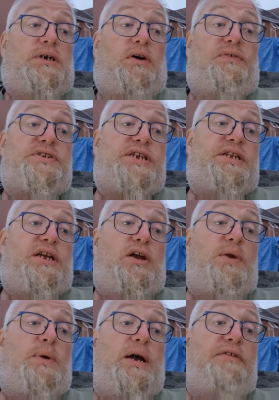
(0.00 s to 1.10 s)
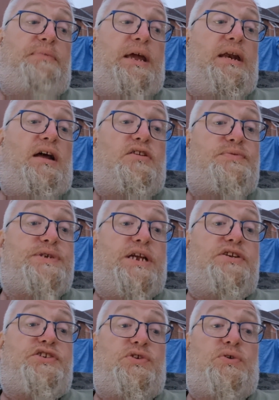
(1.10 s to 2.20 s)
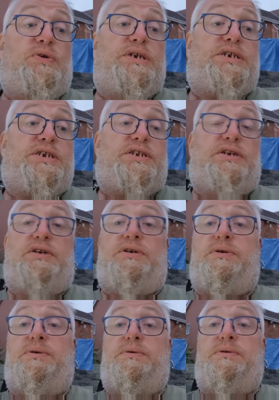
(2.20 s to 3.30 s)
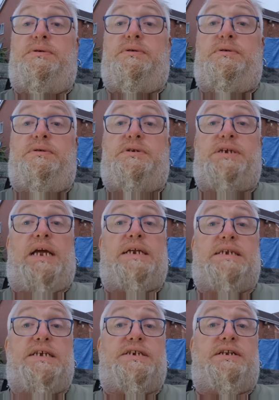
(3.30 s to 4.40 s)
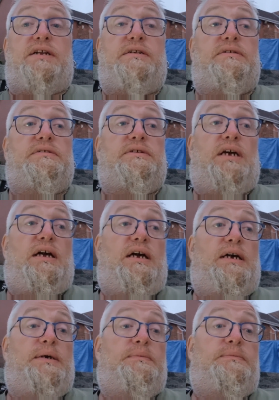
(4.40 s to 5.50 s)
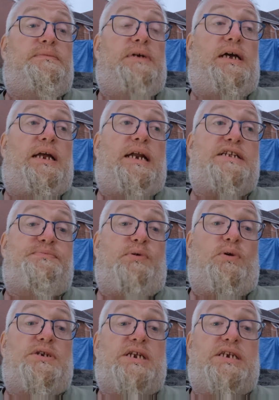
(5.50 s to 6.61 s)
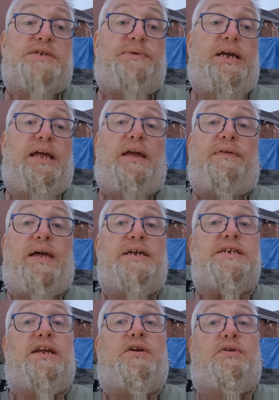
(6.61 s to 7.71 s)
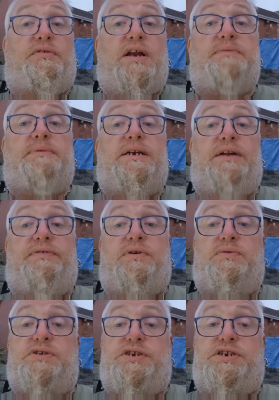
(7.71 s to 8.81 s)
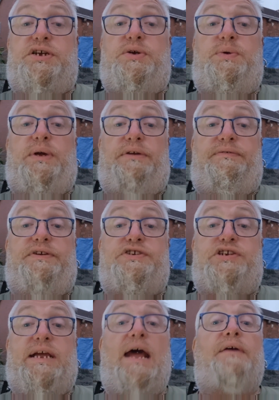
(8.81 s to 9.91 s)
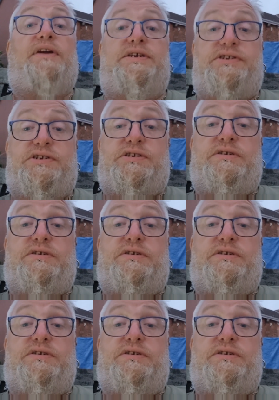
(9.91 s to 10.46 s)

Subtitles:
Obviously the only way of being 100% sure is to get a test done. And as Paula said to me, that is incredibly difficult to do if fish are carriers.